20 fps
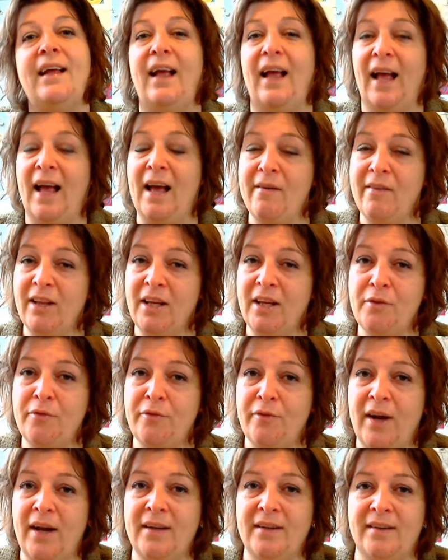have a lot of
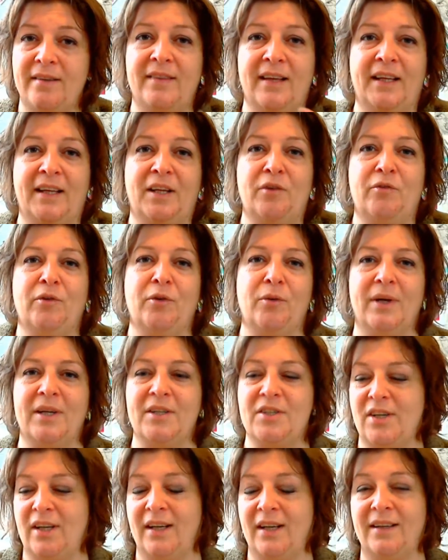fun, and thank you for
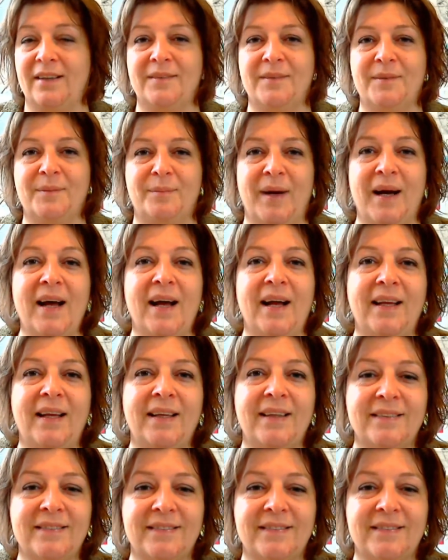watching. Bye!